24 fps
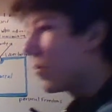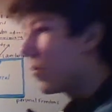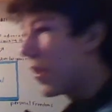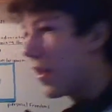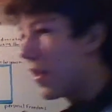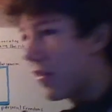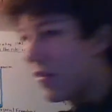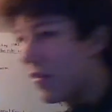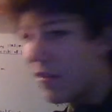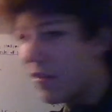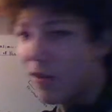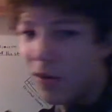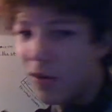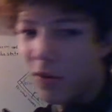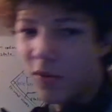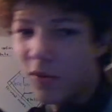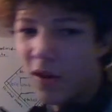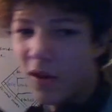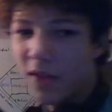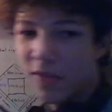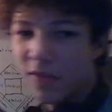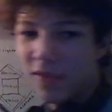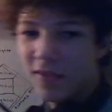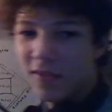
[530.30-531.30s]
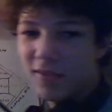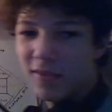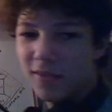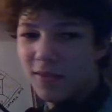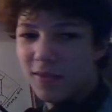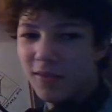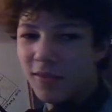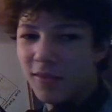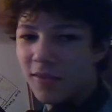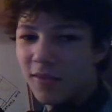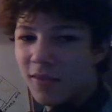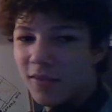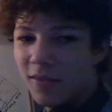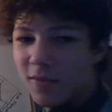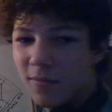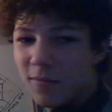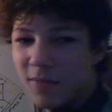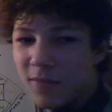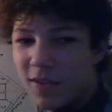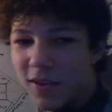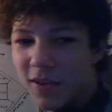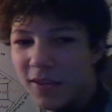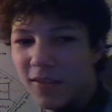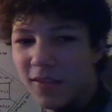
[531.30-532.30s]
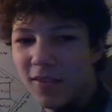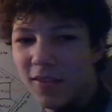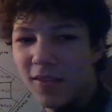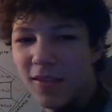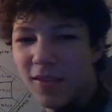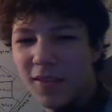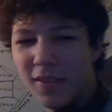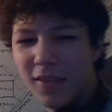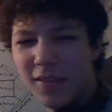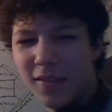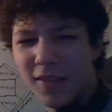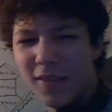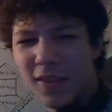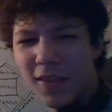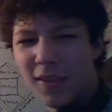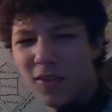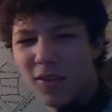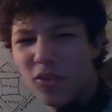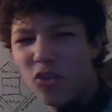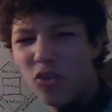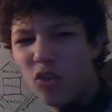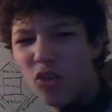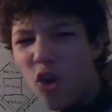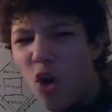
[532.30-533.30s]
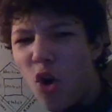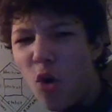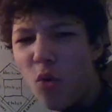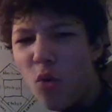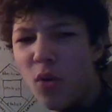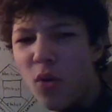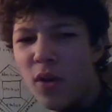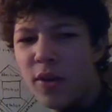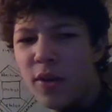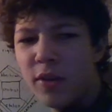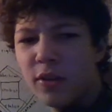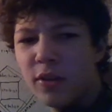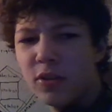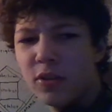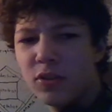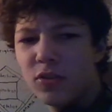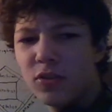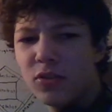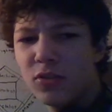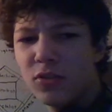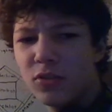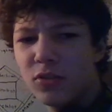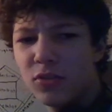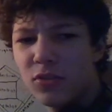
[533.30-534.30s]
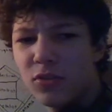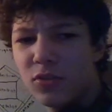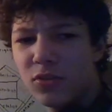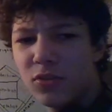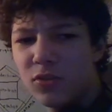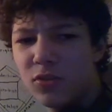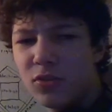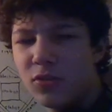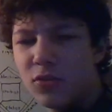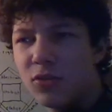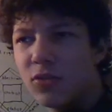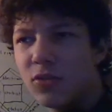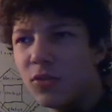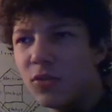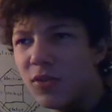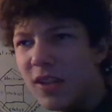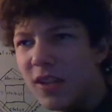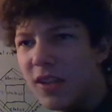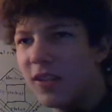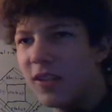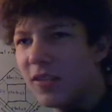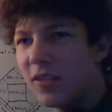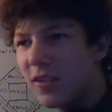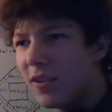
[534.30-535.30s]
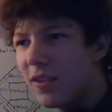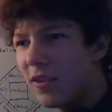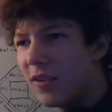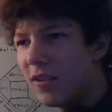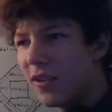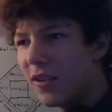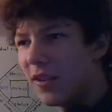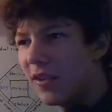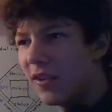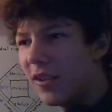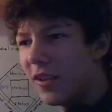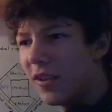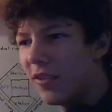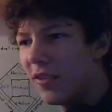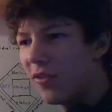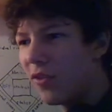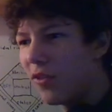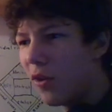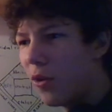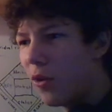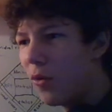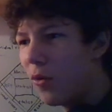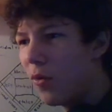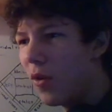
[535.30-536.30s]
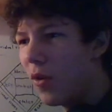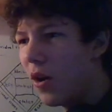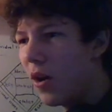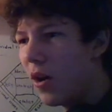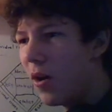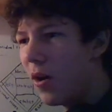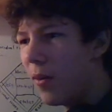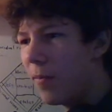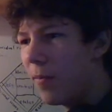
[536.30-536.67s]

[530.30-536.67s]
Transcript: to be at 0 on this, because it's like so totalitarian, like so